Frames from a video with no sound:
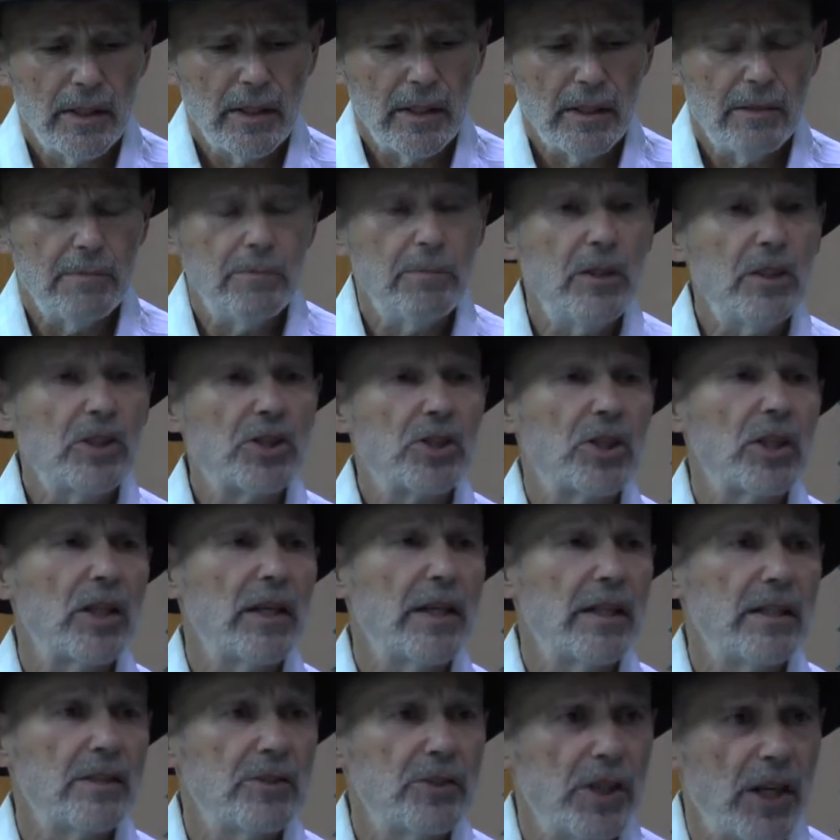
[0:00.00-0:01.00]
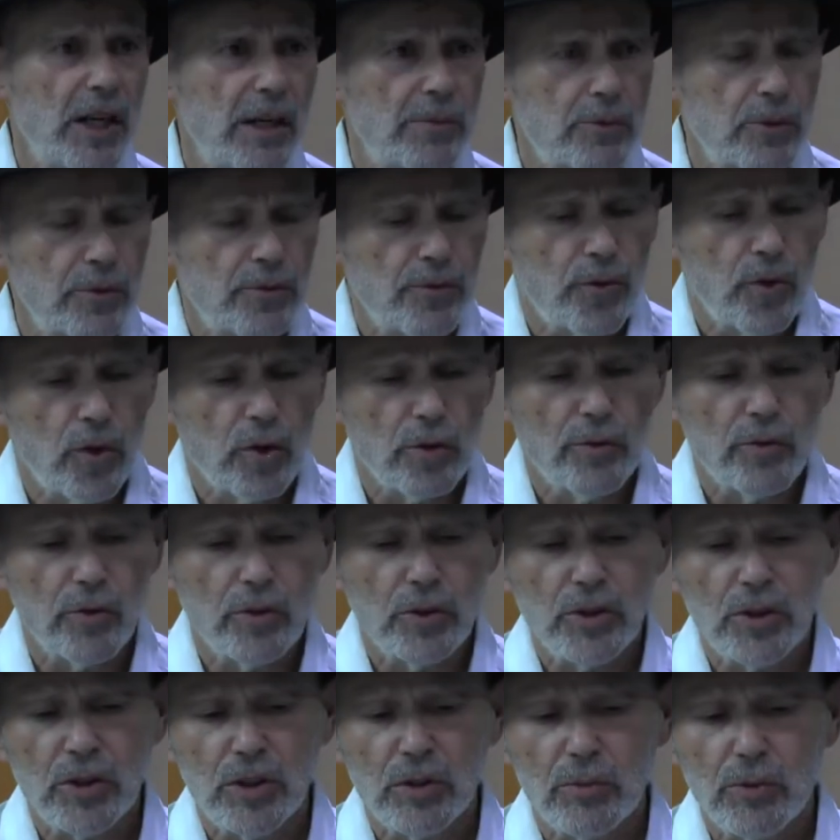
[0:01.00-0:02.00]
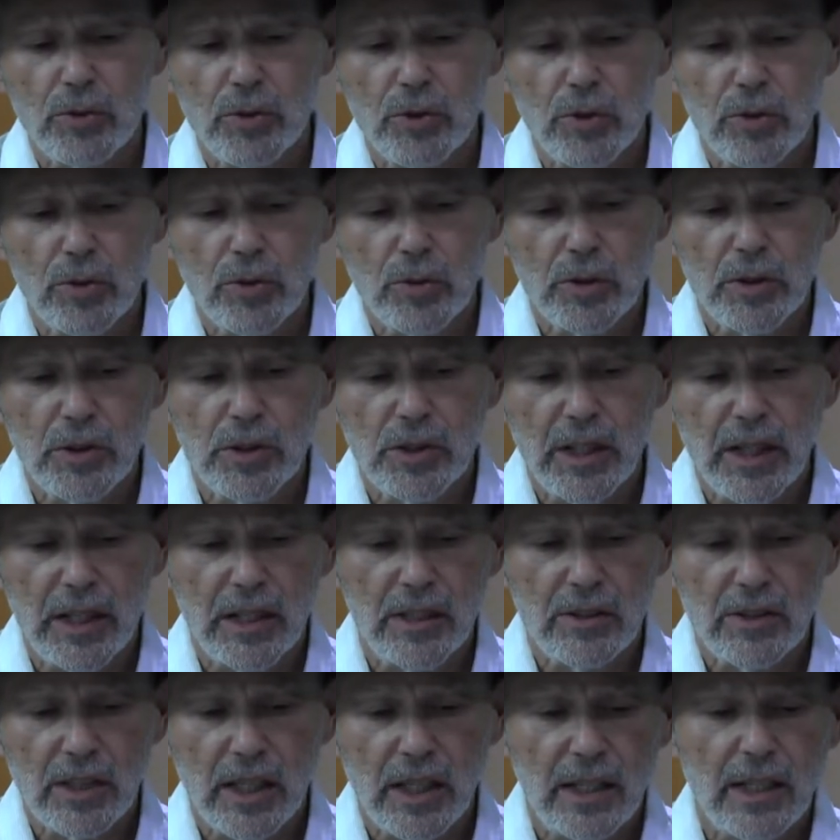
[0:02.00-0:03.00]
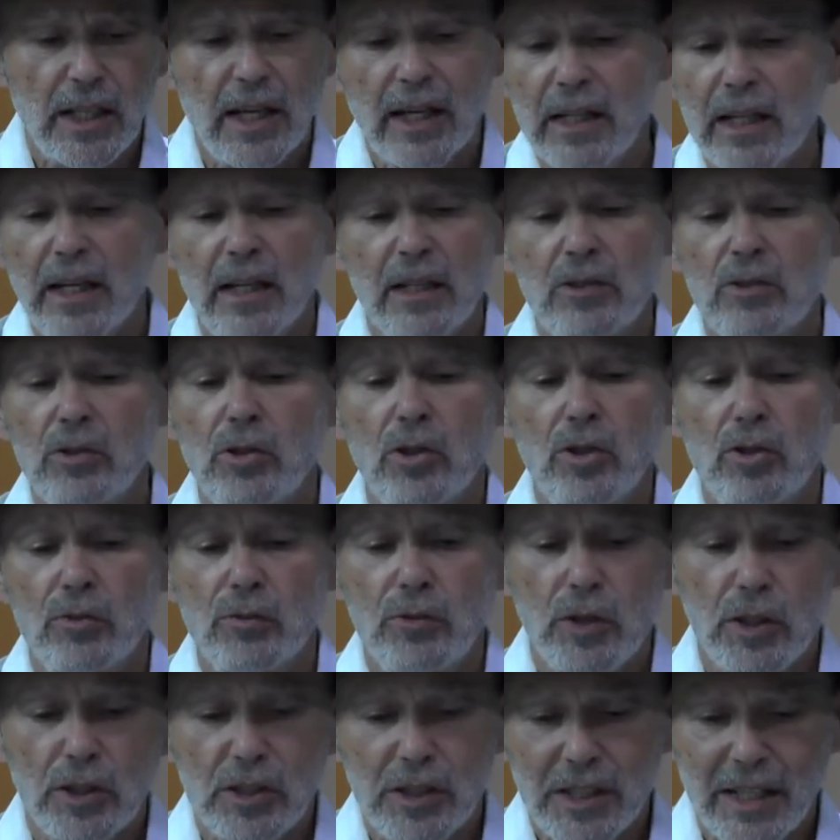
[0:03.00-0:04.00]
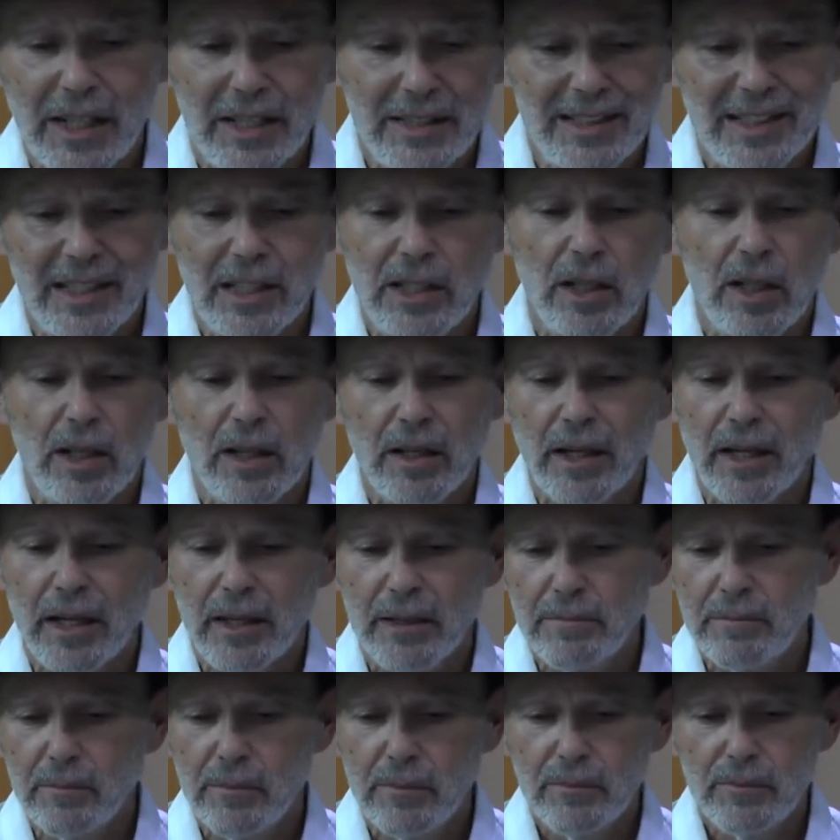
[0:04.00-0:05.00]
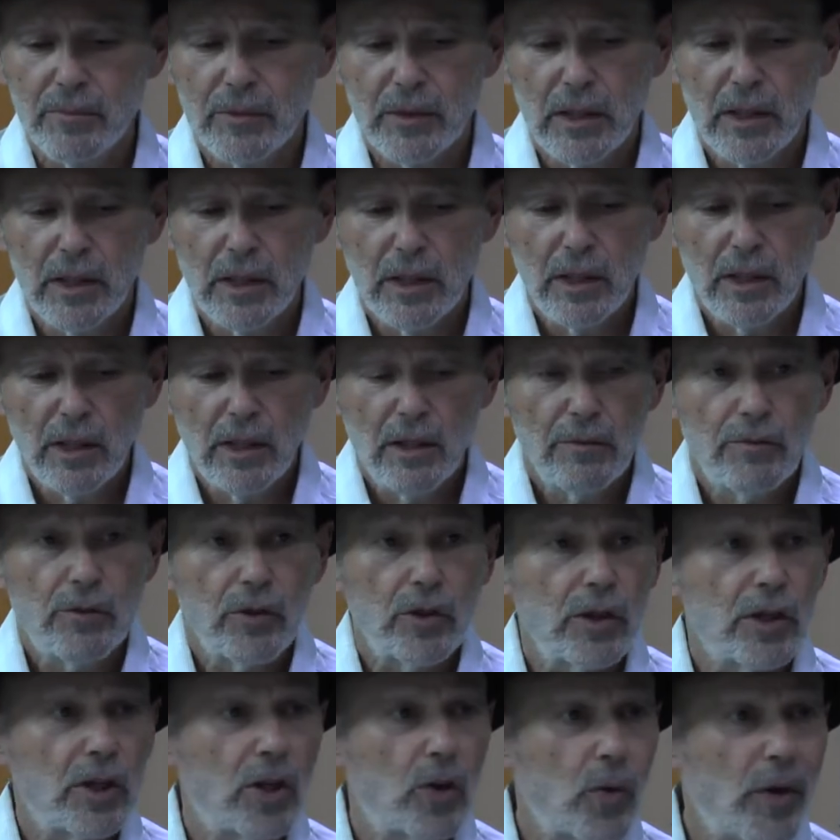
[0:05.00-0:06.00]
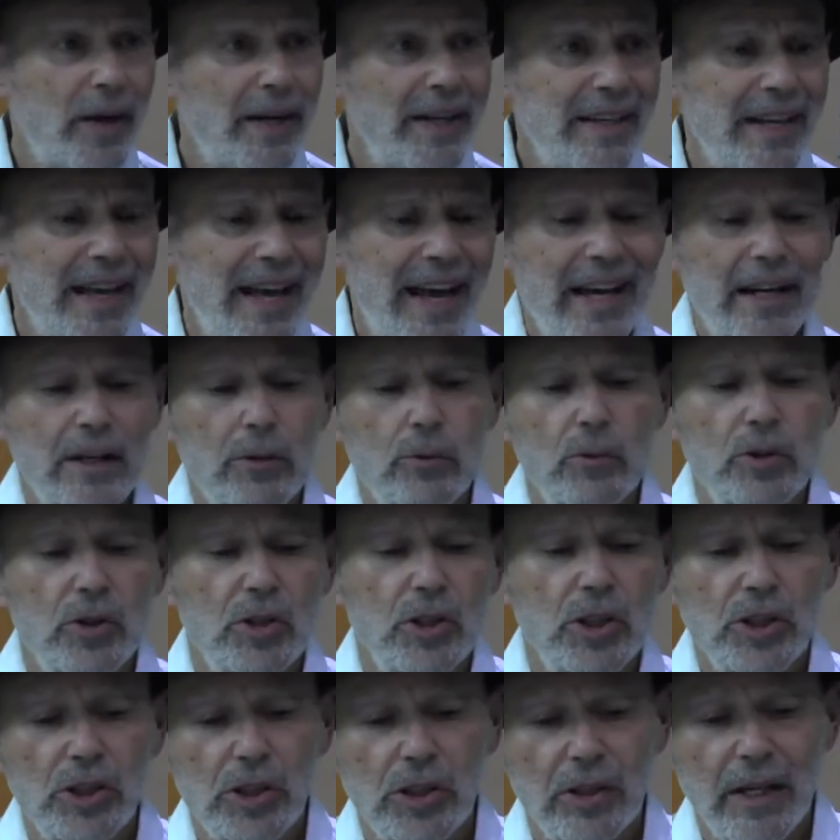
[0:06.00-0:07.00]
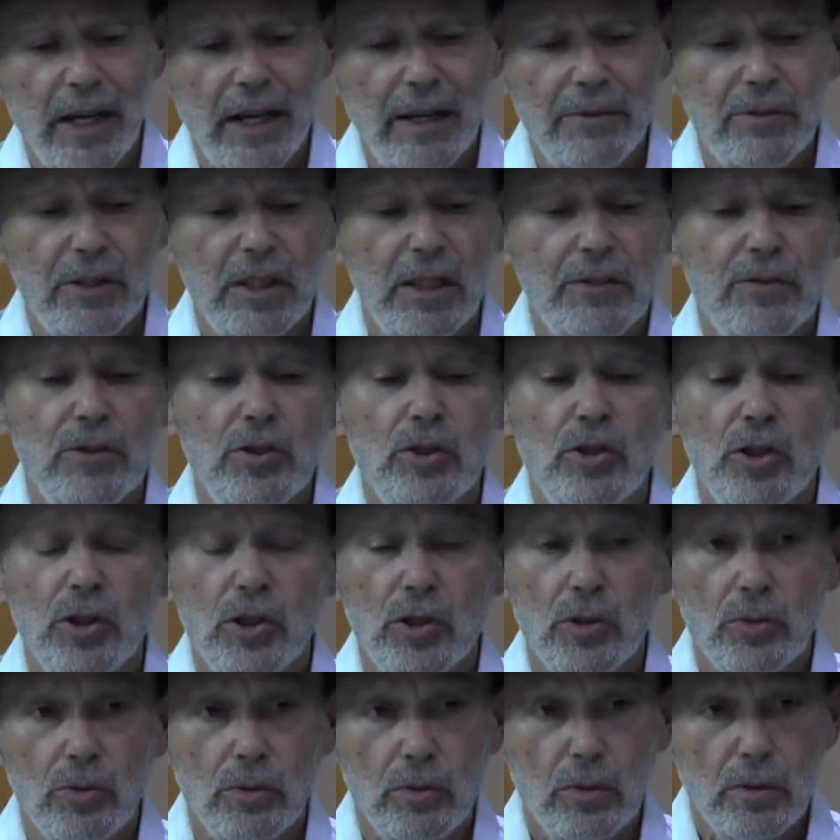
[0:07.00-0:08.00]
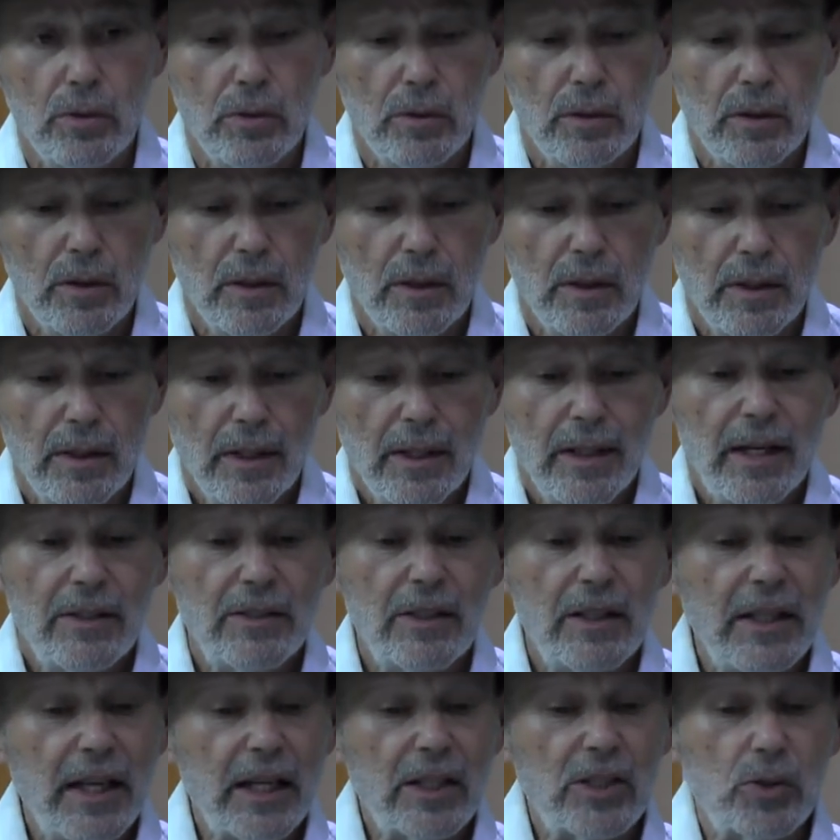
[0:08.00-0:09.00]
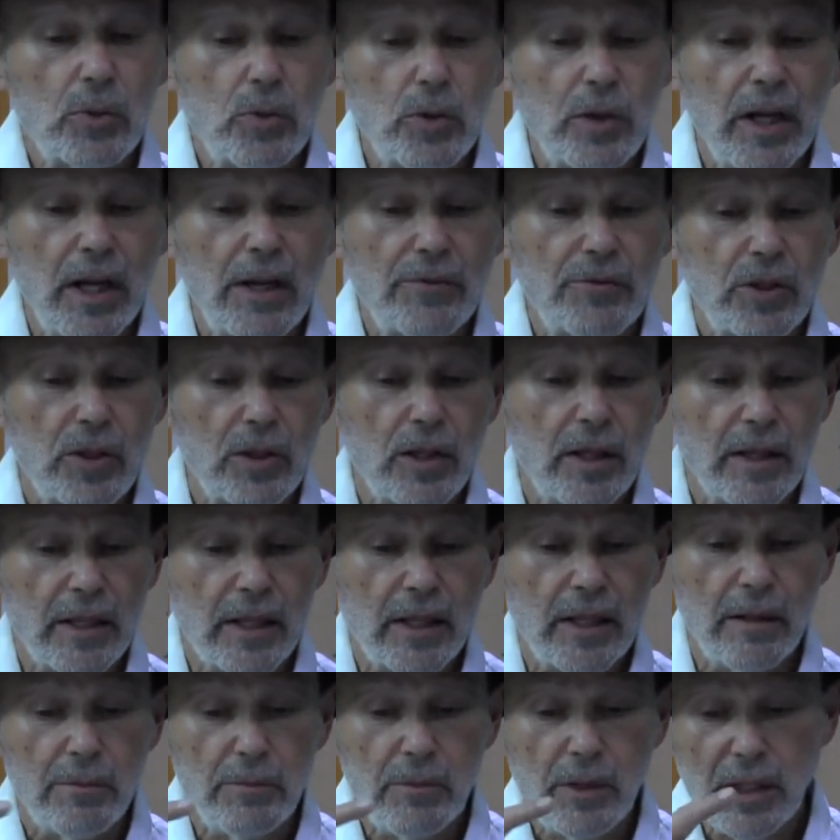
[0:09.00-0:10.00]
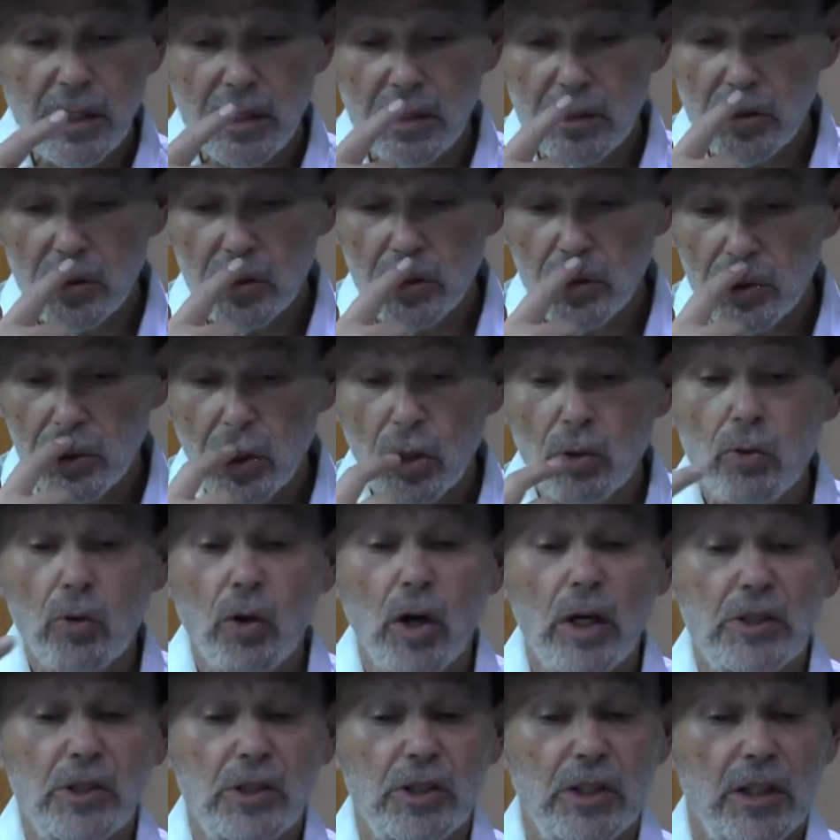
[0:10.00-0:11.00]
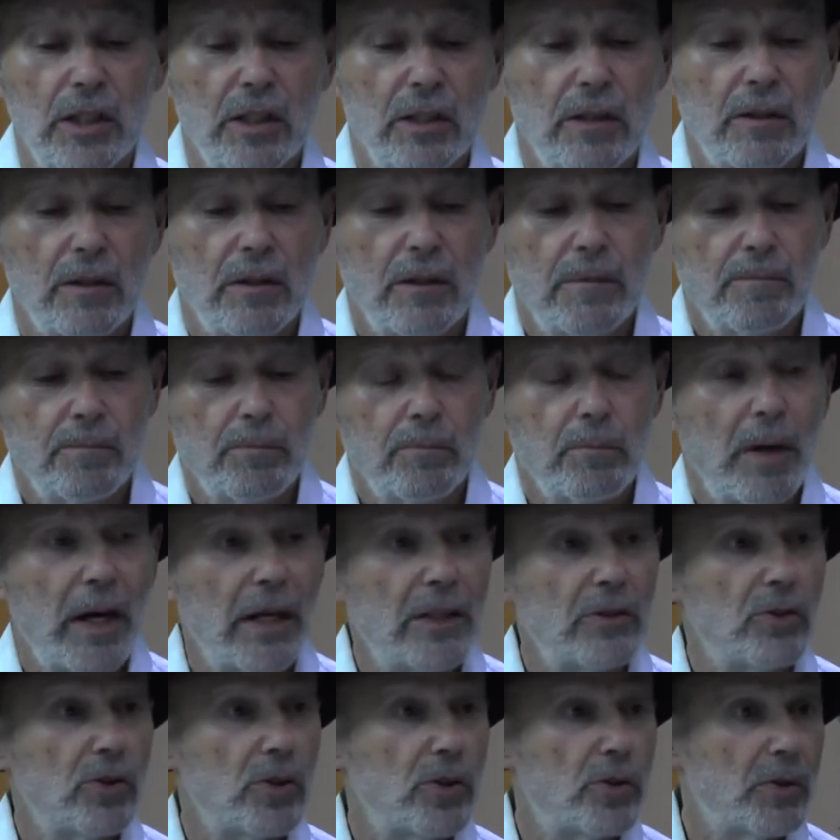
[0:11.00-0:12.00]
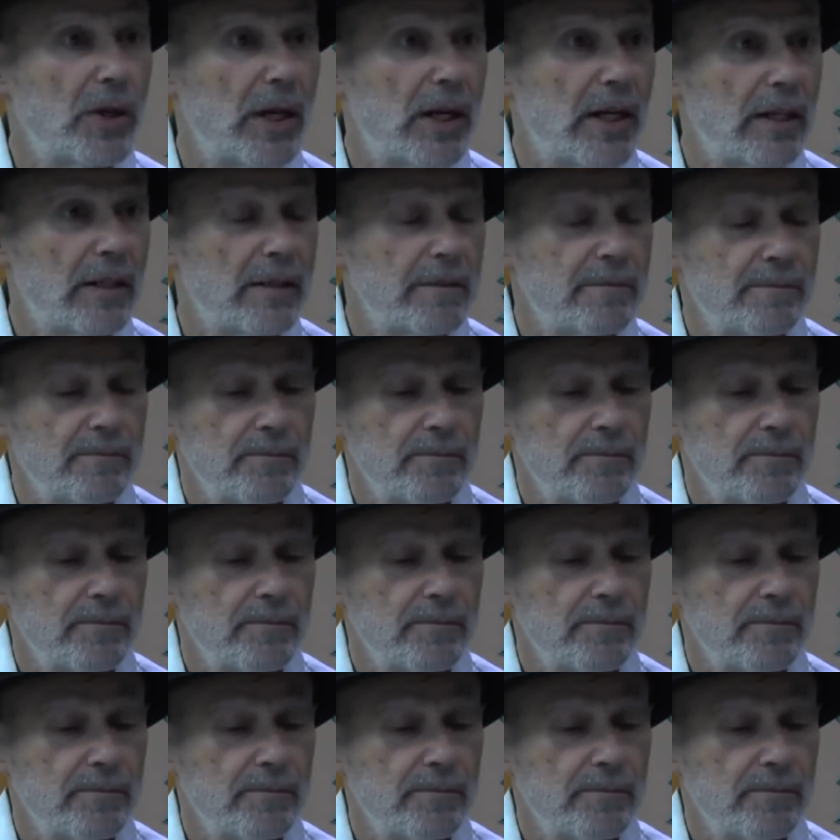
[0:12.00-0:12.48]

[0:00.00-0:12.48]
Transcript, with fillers: In Mishle, in chapter 4, verse number 2, it says, Kilakak tov nosati lachem, for a great acquisition I have given to you. And the next word after lachem is torasi, my Torah.